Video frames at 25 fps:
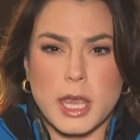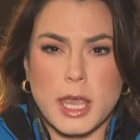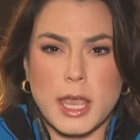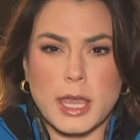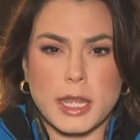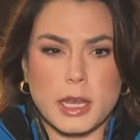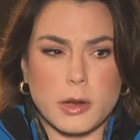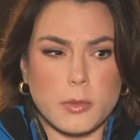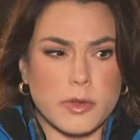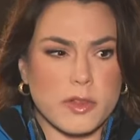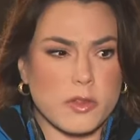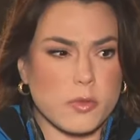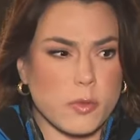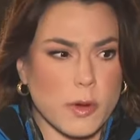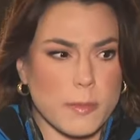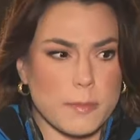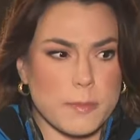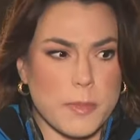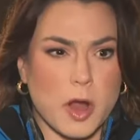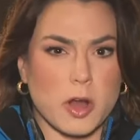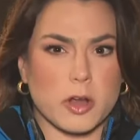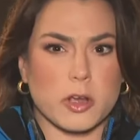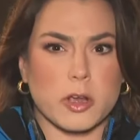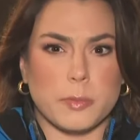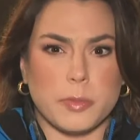And it was
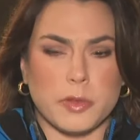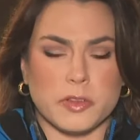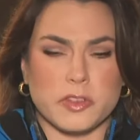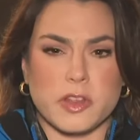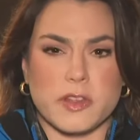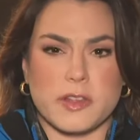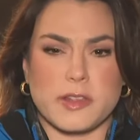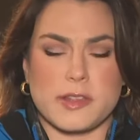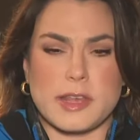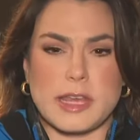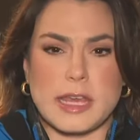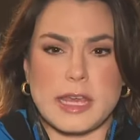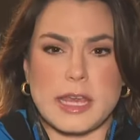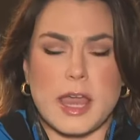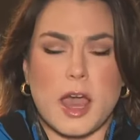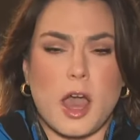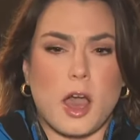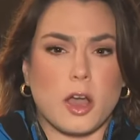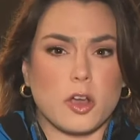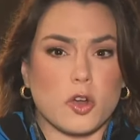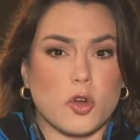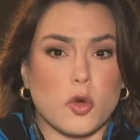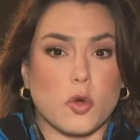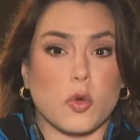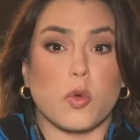remarkable to see
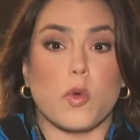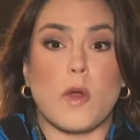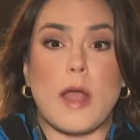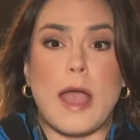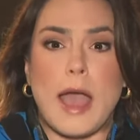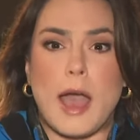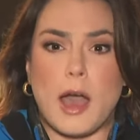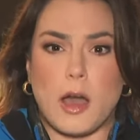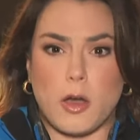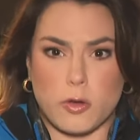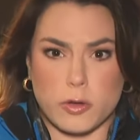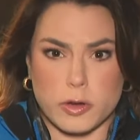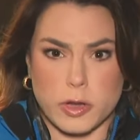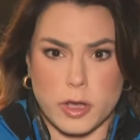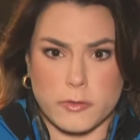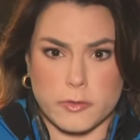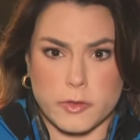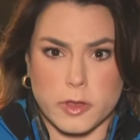a crowd